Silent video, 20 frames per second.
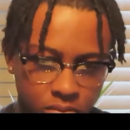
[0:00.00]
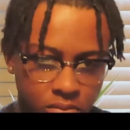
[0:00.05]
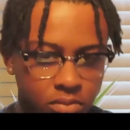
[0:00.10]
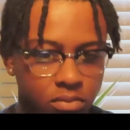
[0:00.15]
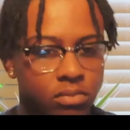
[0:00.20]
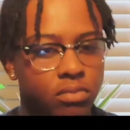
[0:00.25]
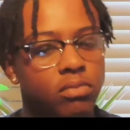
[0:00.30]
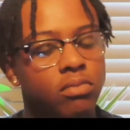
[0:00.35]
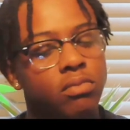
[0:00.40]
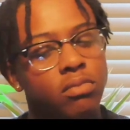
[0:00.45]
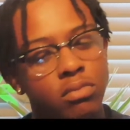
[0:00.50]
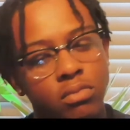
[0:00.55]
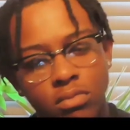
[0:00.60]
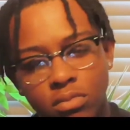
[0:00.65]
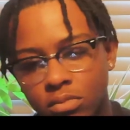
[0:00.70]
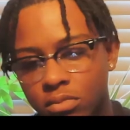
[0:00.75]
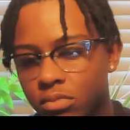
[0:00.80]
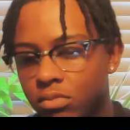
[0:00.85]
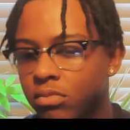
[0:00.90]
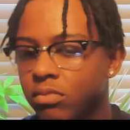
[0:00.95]
Walking
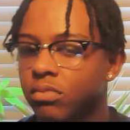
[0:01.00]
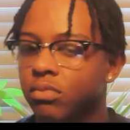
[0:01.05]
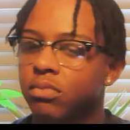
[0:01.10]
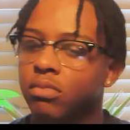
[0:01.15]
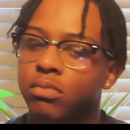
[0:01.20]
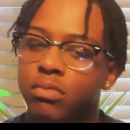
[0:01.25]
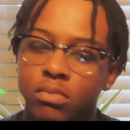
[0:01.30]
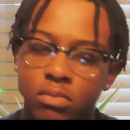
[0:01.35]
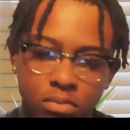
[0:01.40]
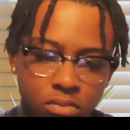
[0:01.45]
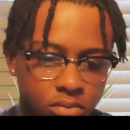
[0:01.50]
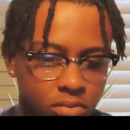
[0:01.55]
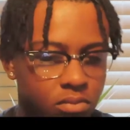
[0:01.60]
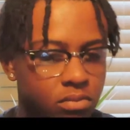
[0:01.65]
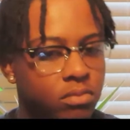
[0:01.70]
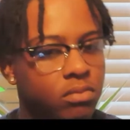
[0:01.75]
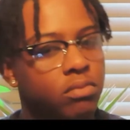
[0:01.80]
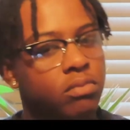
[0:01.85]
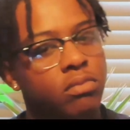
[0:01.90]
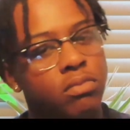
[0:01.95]
on
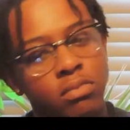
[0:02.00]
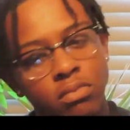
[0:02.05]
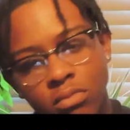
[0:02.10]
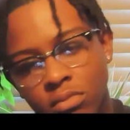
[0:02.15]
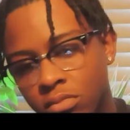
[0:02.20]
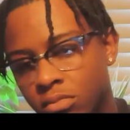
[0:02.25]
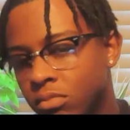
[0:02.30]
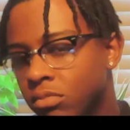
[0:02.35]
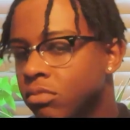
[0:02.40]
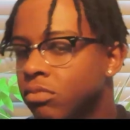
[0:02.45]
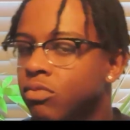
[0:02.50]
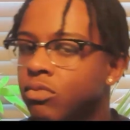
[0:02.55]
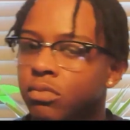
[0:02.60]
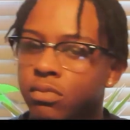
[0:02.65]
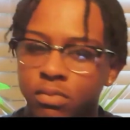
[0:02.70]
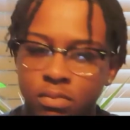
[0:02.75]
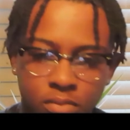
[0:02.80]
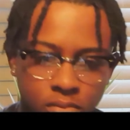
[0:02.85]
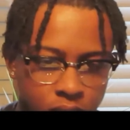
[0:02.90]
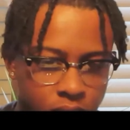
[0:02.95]
tears,
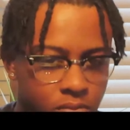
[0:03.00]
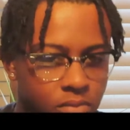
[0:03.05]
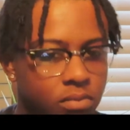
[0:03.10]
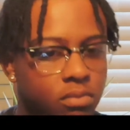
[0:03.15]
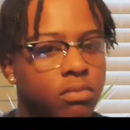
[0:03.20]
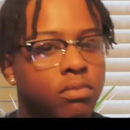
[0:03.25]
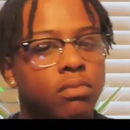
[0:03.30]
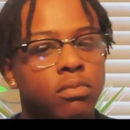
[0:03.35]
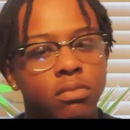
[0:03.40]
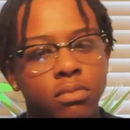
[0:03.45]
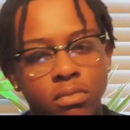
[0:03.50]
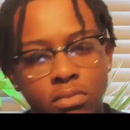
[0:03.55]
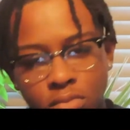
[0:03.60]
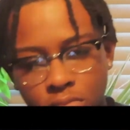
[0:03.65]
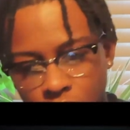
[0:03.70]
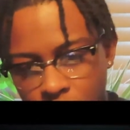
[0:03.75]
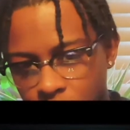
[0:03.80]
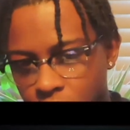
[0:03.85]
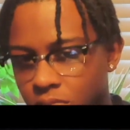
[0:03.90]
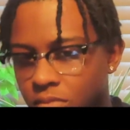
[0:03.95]
running on